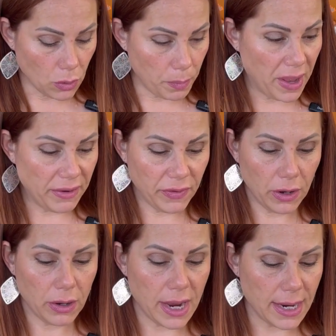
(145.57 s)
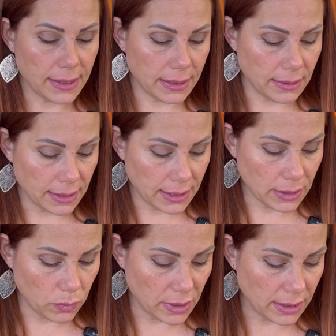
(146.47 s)
Bonfire Nights, and this is
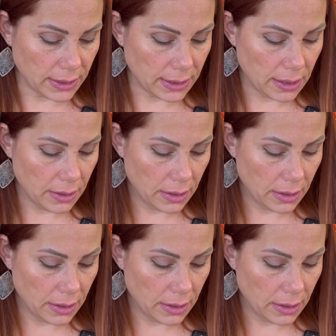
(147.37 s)
was